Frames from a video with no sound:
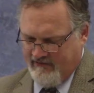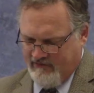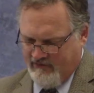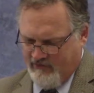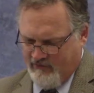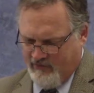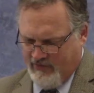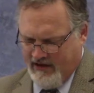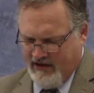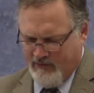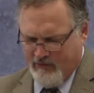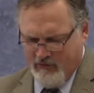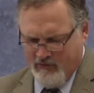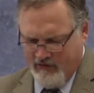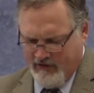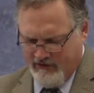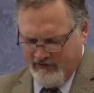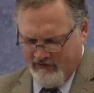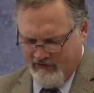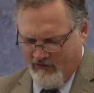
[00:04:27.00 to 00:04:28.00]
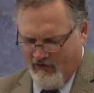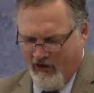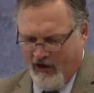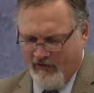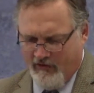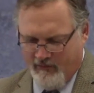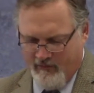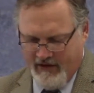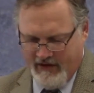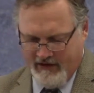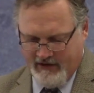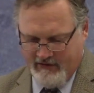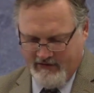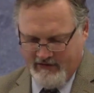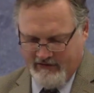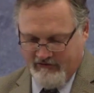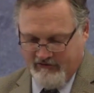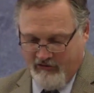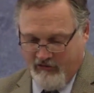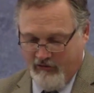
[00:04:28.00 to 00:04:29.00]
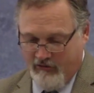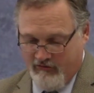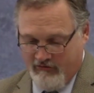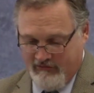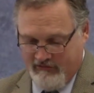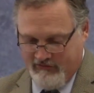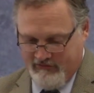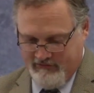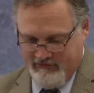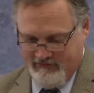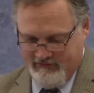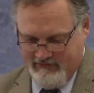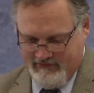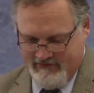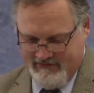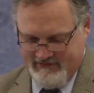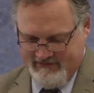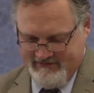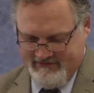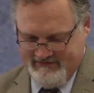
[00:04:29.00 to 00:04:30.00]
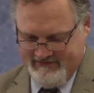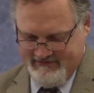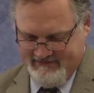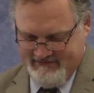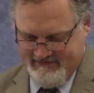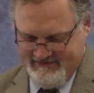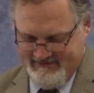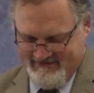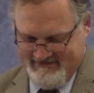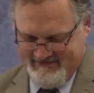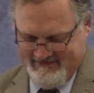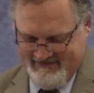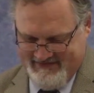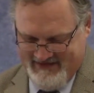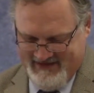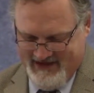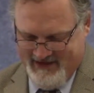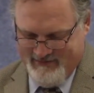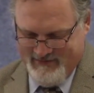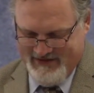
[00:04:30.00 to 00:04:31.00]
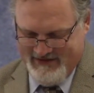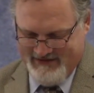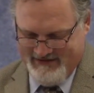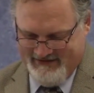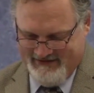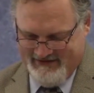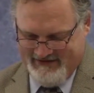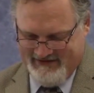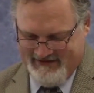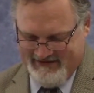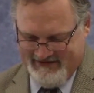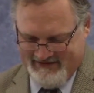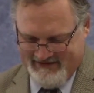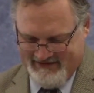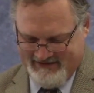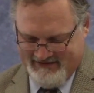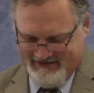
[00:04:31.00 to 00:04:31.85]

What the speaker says: a new Bible where I don't automatically turn to immediately to the.